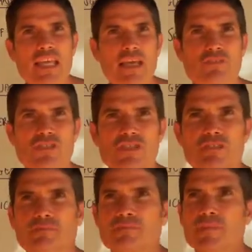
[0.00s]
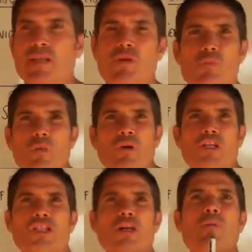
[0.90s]
gifts. We want to
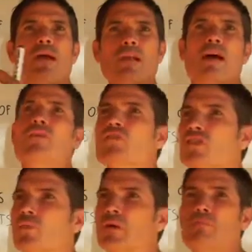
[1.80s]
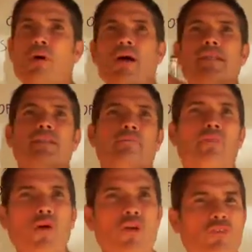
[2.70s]
show our love, so we buy some
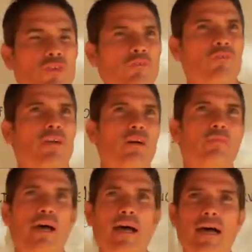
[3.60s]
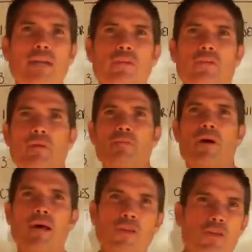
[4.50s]
perfume for our partner, or we
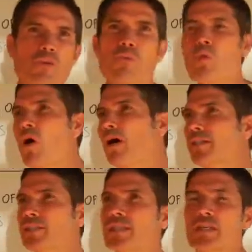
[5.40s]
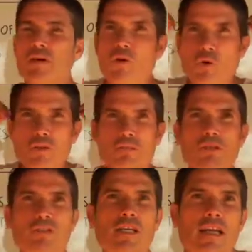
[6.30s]
buy a new watch, or some
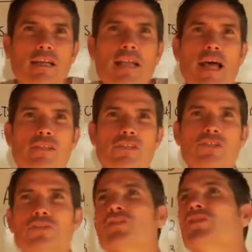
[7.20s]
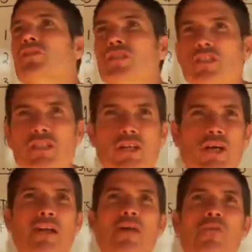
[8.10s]
new sunglasses, a new
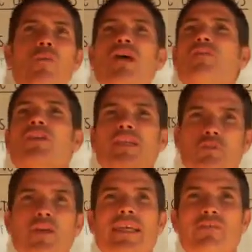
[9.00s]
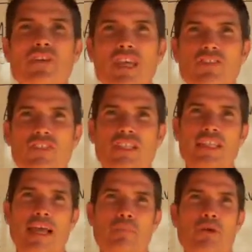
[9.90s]
t-shirt, whatever it is. We give gifts to
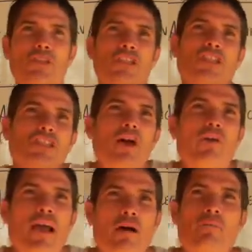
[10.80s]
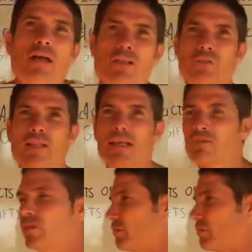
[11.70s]
that person to show how much we love